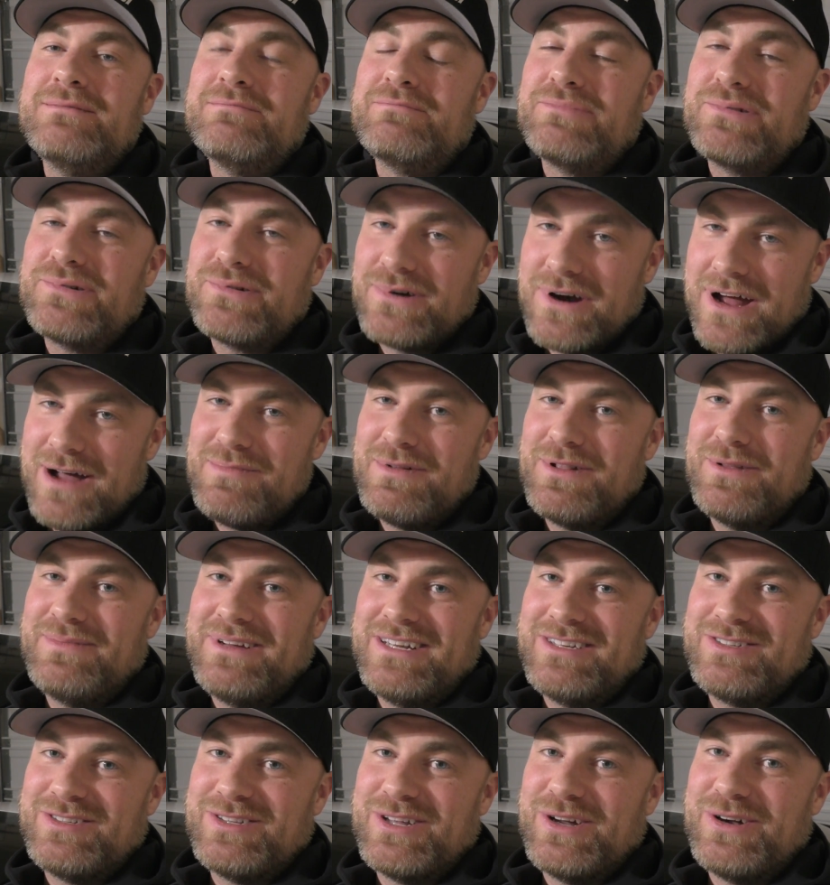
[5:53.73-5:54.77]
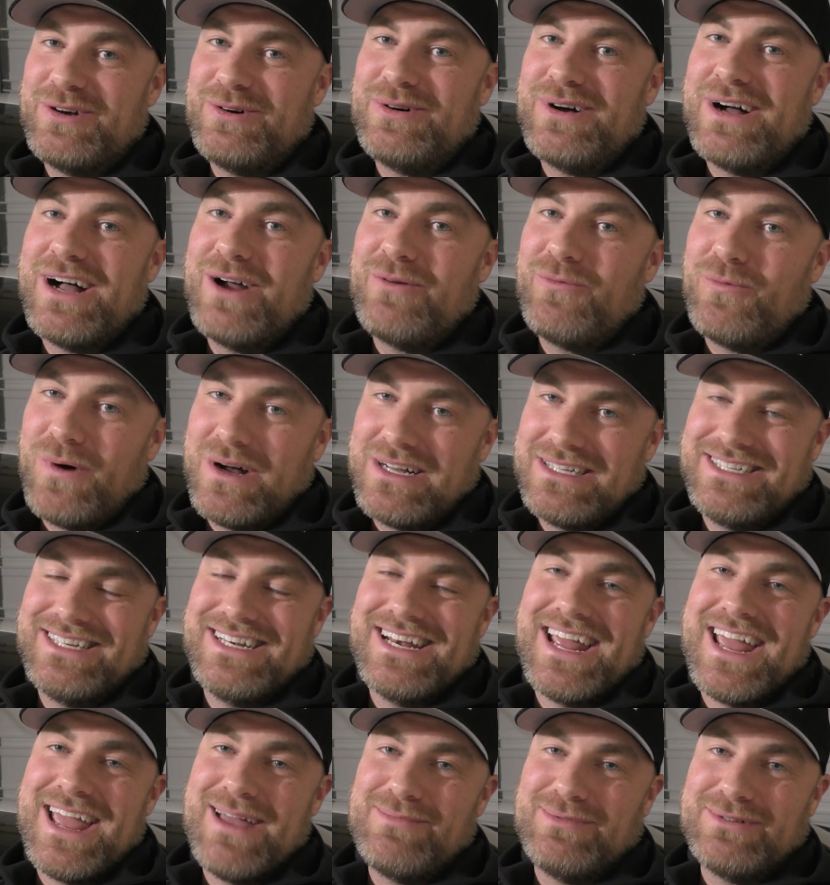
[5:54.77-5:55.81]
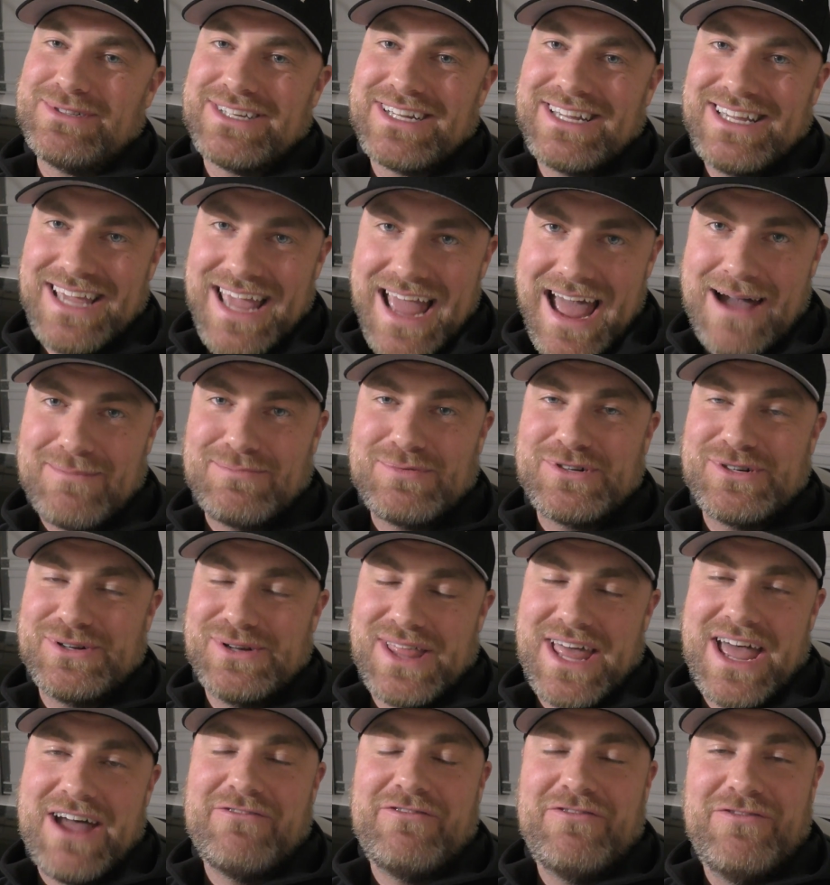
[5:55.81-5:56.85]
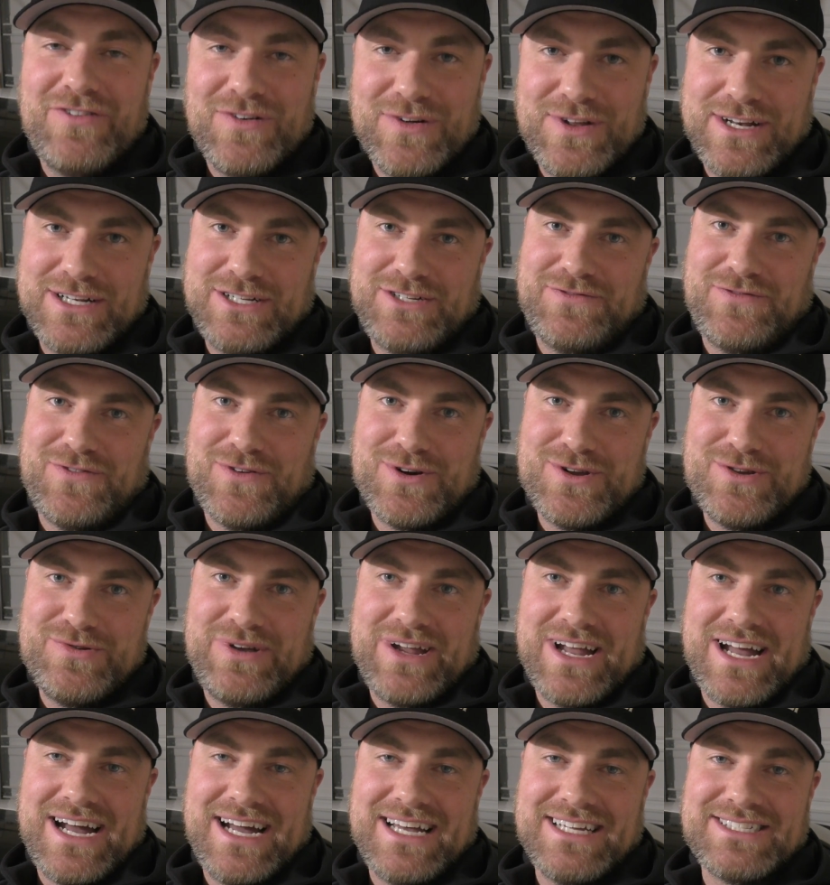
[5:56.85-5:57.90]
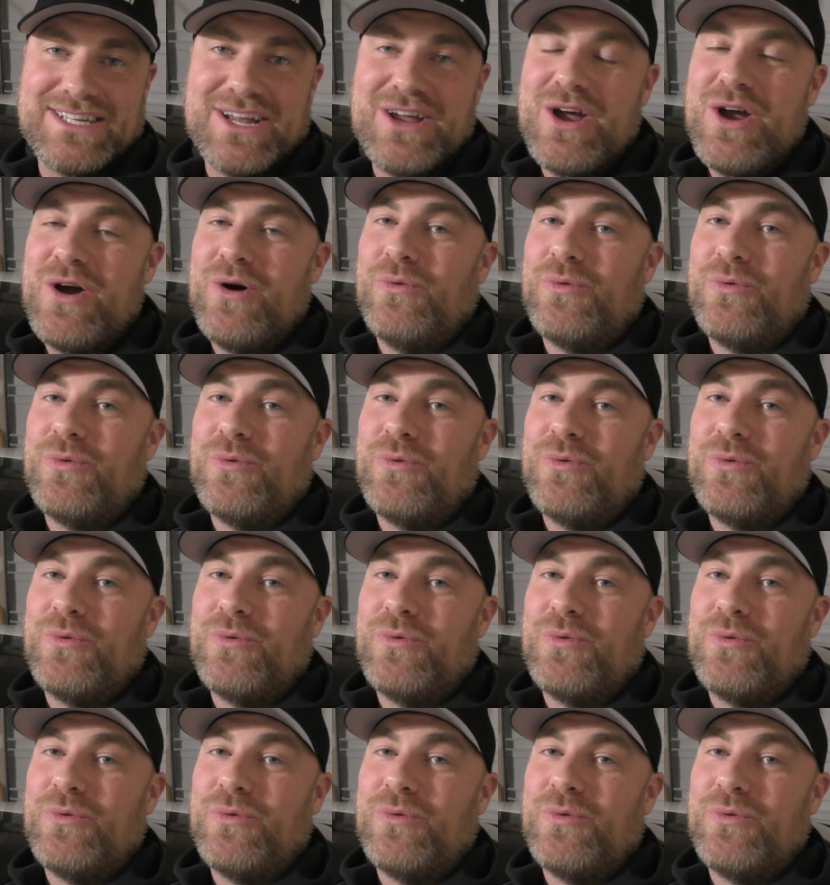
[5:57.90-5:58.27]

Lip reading: Problem is though, I wasn't able to capture that footage for you guys.